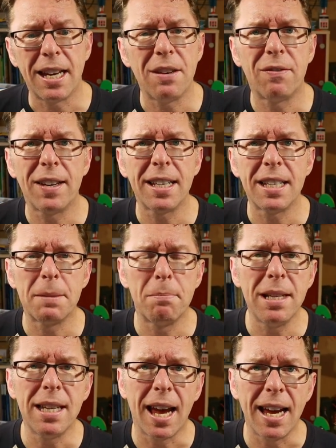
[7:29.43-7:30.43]
And in fact, it's
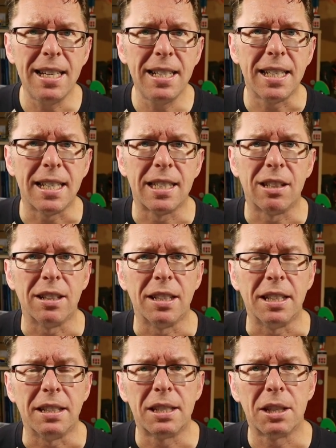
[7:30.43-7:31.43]
been edited
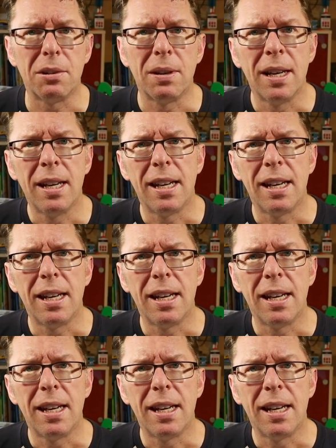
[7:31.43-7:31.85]
slightly, so